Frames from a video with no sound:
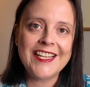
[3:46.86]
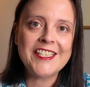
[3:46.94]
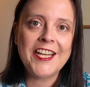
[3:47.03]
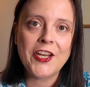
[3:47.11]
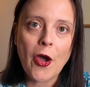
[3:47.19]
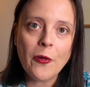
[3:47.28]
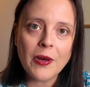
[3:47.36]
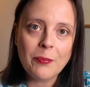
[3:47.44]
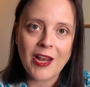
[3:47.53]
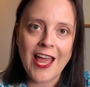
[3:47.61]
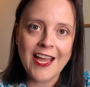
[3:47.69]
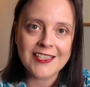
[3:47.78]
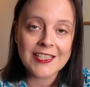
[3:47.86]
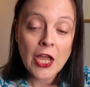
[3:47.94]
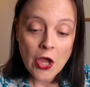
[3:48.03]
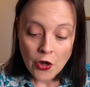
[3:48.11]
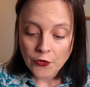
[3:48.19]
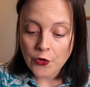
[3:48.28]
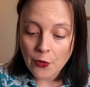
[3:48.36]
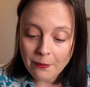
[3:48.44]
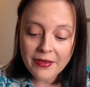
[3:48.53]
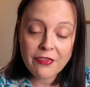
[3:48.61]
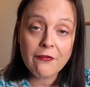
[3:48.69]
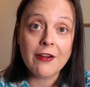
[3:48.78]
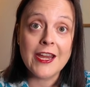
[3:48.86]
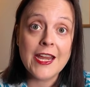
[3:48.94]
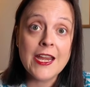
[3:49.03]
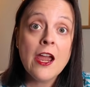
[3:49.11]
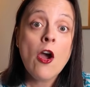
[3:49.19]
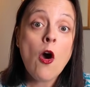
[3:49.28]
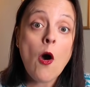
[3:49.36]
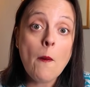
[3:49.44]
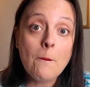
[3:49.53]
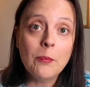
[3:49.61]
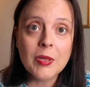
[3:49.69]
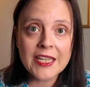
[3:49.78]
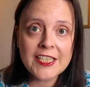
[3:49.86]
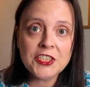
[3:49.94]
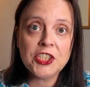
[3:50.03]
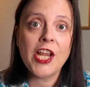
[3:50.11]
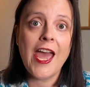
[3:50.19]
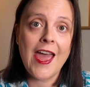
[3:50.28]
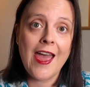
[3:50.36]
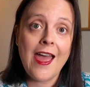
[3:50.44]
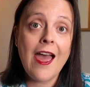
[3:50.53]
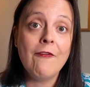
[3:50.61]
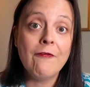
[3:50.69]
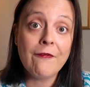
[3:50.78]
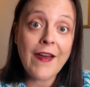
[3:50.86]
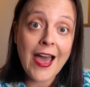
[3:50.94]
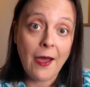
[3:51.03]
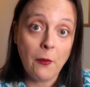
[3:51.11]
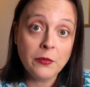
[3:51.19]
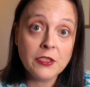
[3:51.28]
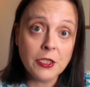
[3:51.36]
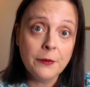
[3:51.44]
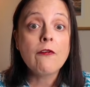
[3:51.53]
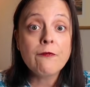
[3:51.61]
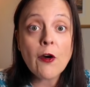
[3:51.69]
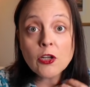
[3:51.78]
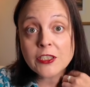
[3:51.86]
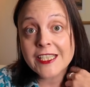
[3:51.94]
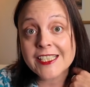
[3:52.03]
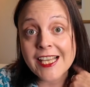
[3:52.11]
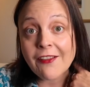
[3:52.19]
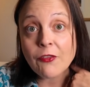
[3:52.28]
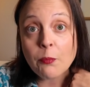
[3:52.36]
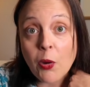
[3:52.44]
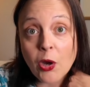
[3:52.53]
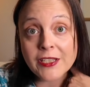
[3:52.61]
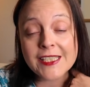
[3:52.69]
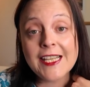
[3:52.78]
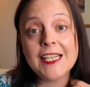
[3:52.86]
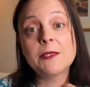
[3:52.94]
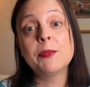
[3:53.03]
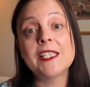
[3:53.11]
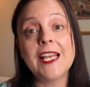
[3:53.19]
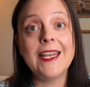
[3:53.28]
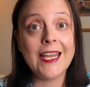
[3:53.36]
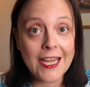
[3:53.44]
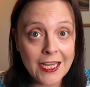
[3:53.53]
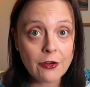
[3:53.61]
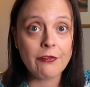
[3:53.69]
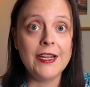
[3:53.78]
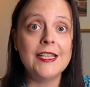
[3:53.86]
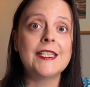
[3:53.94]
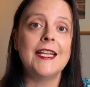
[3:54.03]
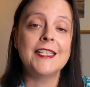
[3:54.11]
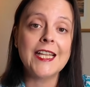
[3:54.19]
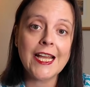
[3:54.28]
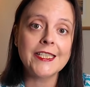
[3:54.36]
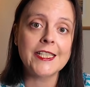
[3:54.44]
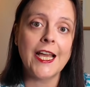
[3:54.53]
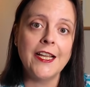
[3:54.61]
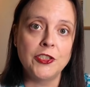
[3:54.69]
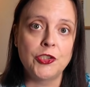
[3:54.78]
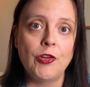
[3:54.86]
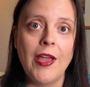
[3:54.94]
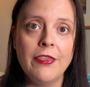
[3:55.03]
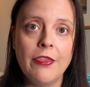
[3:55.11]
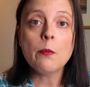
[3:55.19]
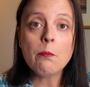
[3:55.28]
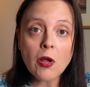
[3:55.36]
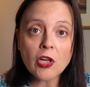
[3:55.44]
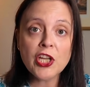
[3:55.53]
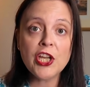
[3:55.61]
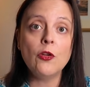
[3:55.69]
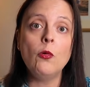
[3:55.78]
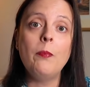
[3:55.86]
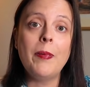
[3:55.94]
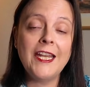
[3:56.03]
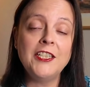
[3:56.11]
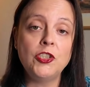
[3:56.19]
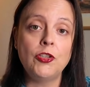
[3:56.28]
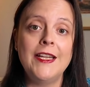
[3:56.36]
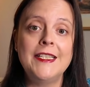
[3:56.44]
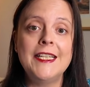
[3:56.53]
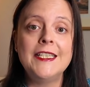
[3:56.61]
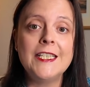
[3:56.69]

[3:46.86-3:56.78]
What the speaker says: tested Olaplex No.0 on bleached hair and found a 47.6% increase in tensile strength. The molecule penetrated